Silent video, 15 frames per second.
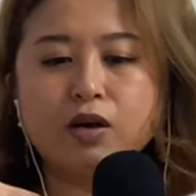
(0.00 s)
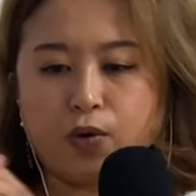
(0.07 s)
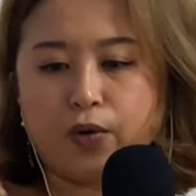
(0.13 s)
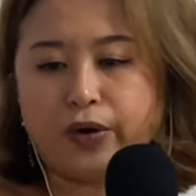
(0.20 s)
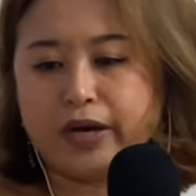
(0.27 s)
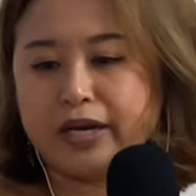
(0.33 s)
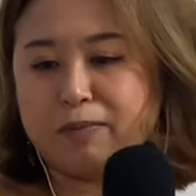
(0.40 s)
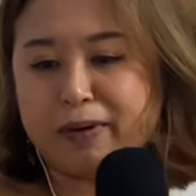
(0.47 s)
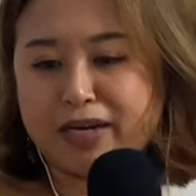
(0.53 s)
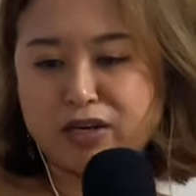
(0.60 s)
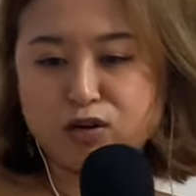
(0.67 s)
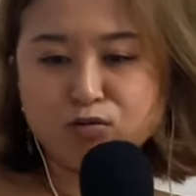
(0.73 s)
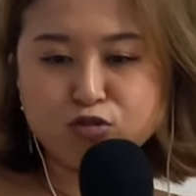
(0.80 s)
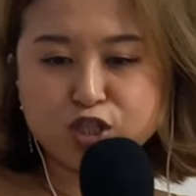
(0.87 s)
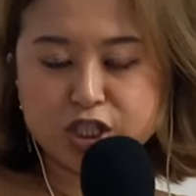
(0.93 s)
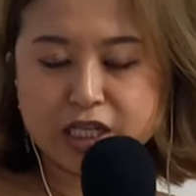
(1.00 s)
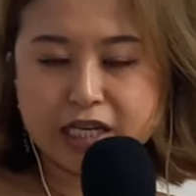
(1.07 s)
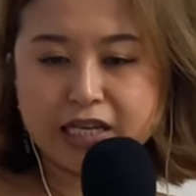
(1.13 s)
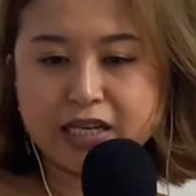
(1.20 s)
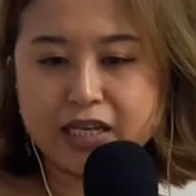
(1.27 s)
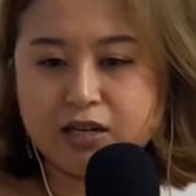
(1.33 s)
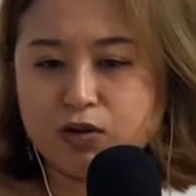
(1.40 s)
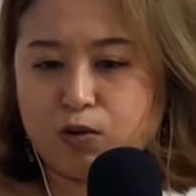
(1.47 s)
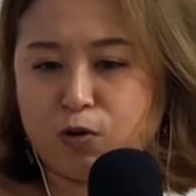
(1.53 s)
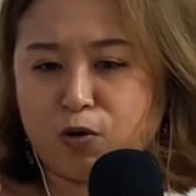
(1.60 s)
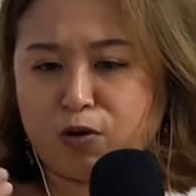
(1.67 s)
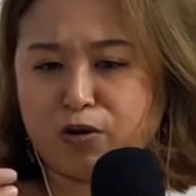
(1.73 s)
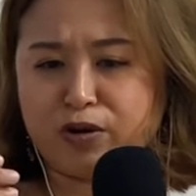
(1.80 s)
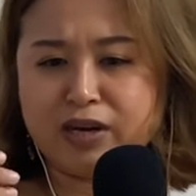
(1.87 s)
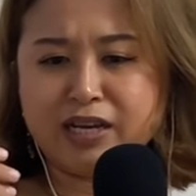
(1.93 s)
or in my Notion
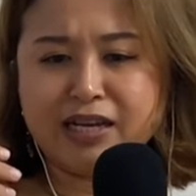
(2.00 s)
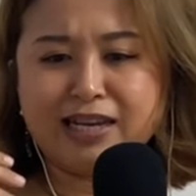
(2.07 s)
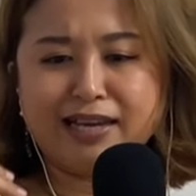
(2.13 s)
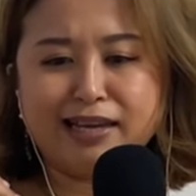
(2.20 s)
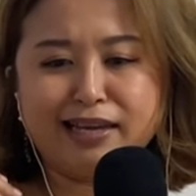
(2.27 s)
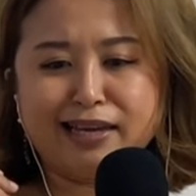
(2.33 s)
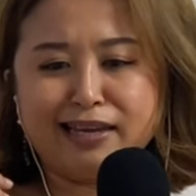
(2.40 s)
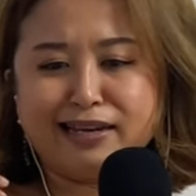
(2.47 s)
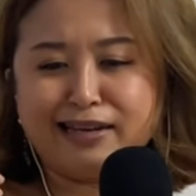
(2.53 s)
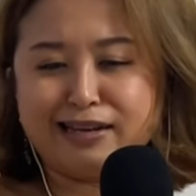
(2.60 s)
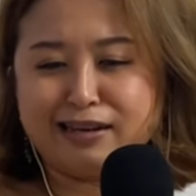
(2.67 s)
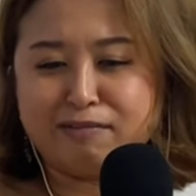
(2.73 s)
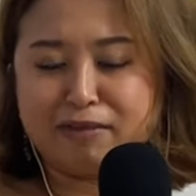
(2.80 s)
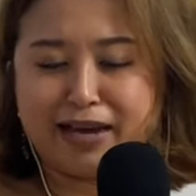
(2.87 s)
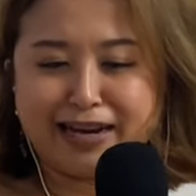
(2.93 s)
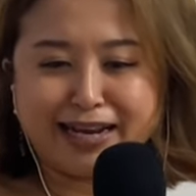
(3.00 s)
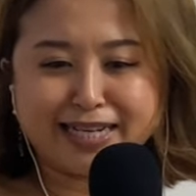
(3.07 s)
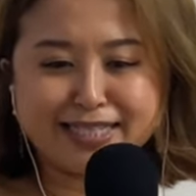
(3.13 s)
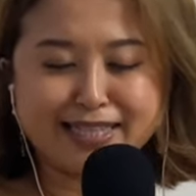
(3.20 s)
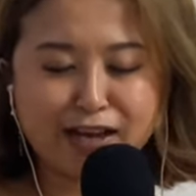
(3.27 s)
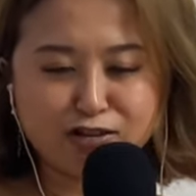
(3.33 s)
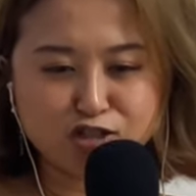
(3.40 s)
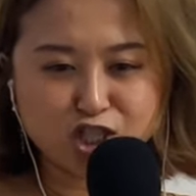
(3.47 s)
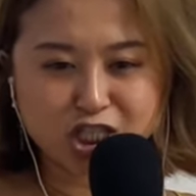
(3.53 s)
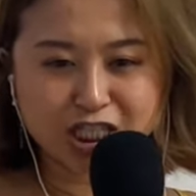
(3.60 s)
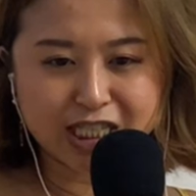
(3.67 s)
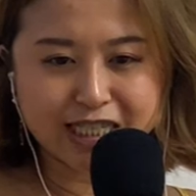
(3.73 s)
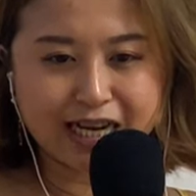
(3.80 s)
or in an Excel sheet.